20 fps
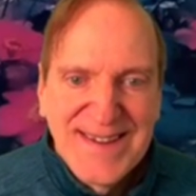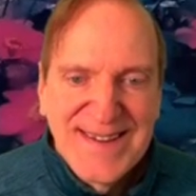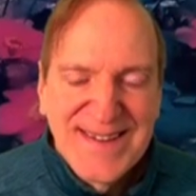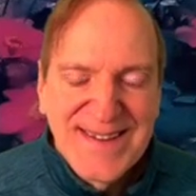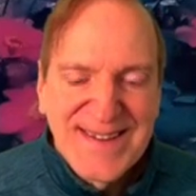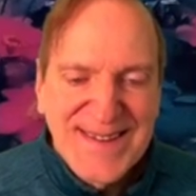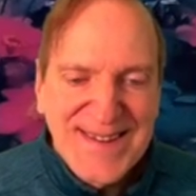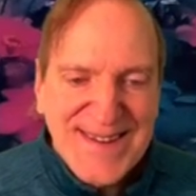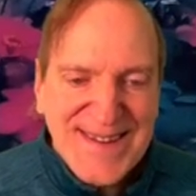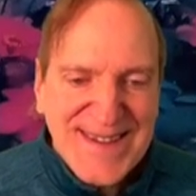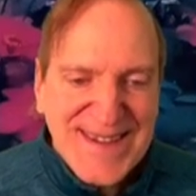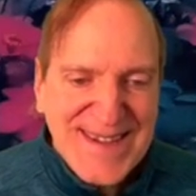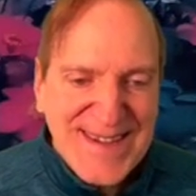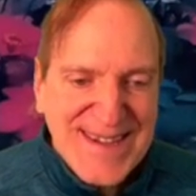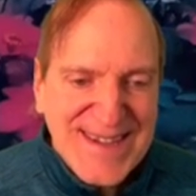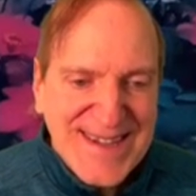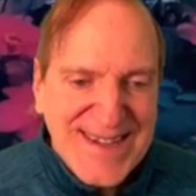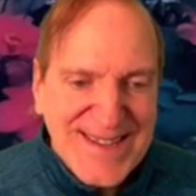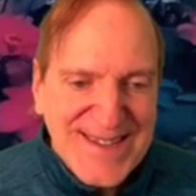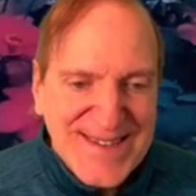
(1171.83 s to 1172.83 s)

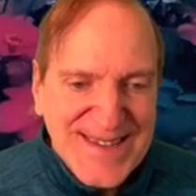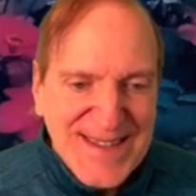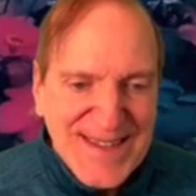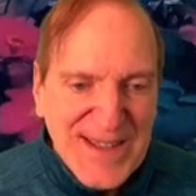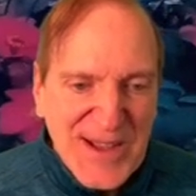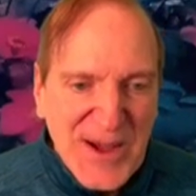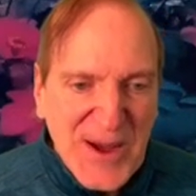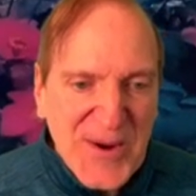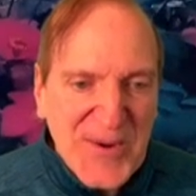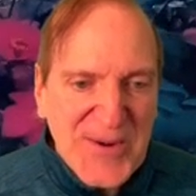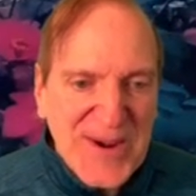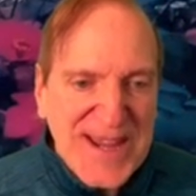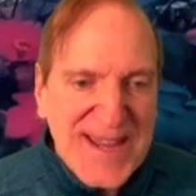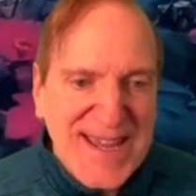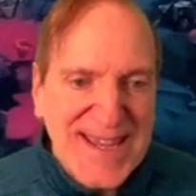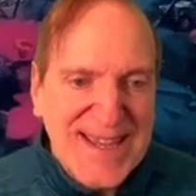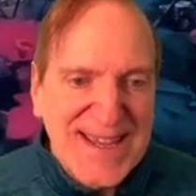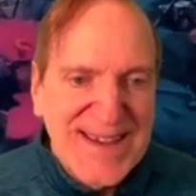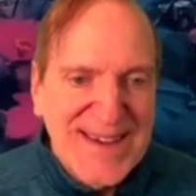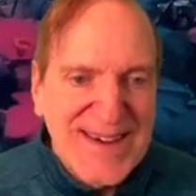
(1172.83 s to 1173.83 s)
Jeez. All
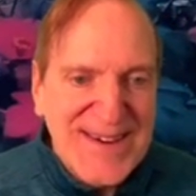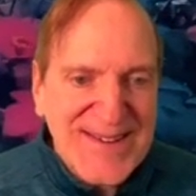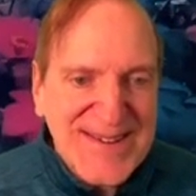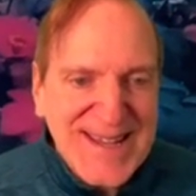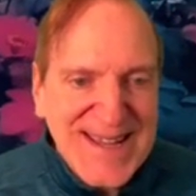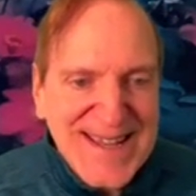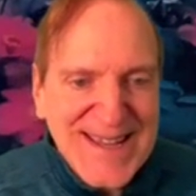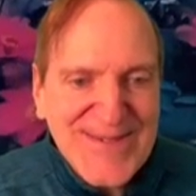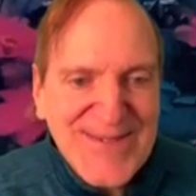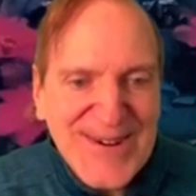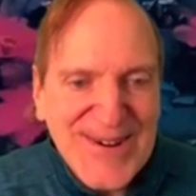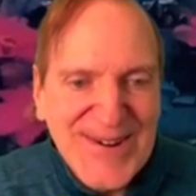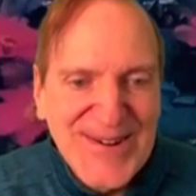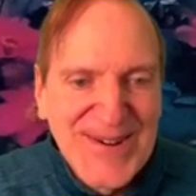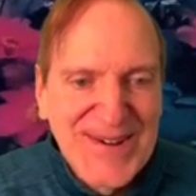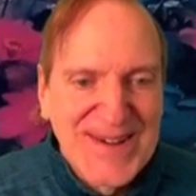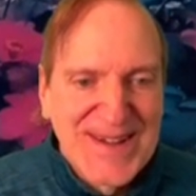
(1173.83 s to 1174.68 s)
right. Okay, well,